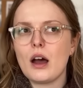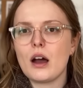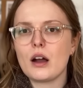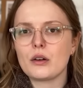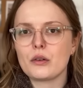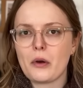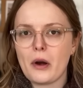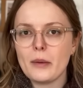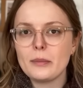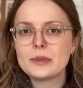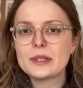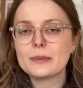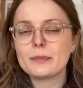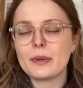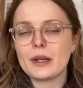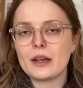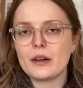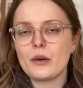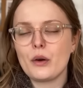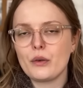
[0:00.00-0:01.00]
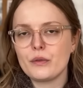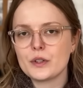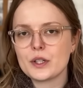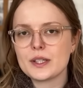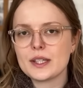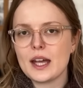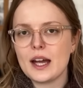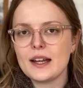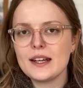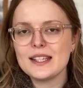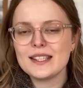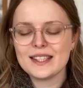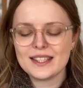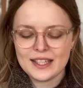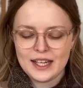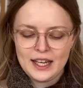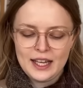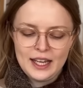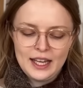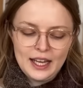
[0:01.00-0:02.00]
cropped but oversized
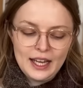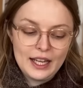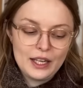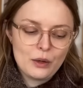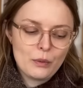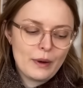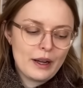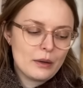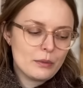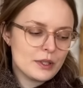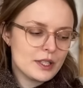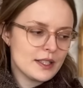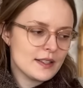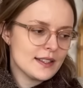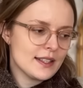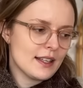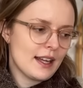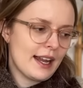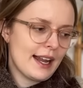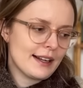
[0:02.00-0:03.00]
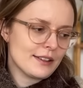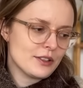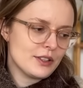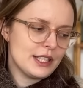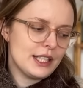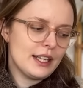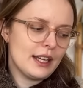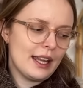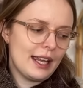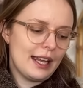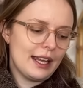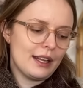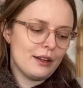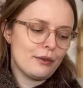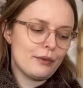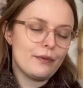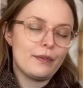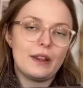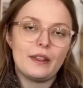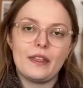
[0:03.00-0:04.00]
in a way, which is actually a
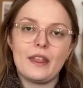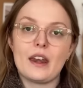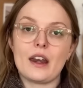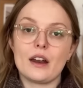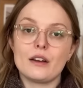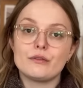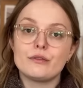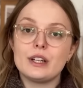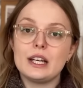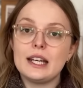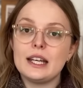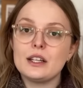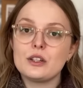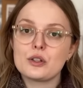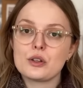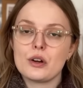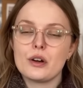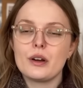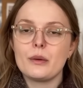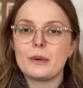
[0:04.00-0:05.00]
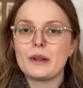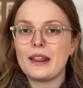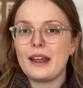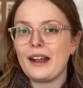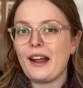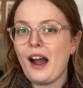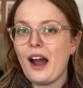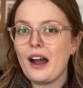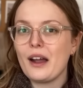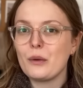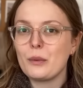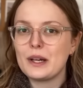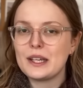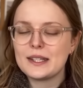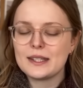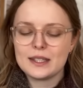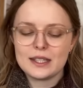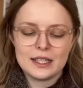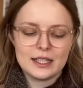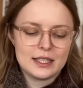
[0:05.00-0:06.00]
fit that I really enjoy, with like
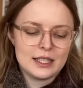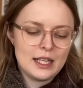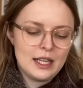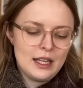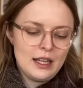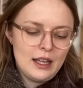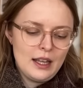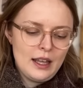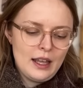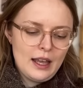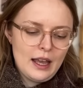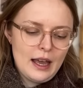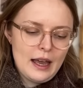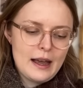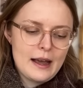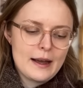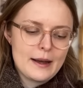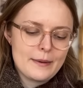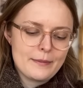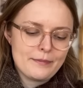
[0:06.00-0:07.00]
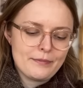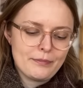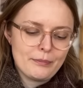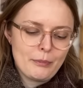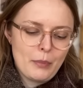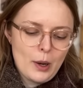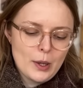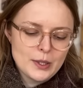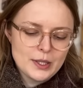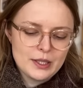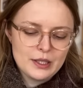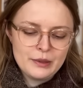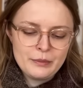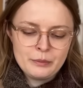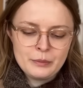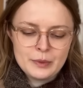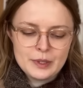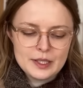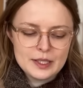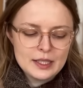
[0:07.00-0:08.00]
high-waisted
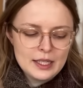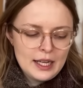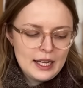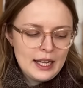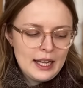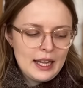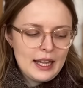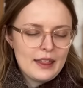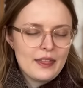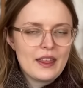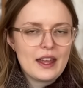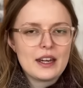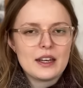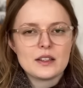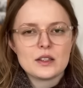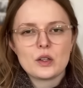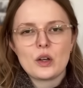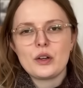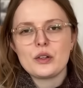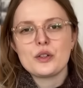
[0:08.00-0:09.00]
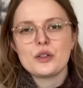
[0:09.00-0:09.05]
bottoms. And then it's going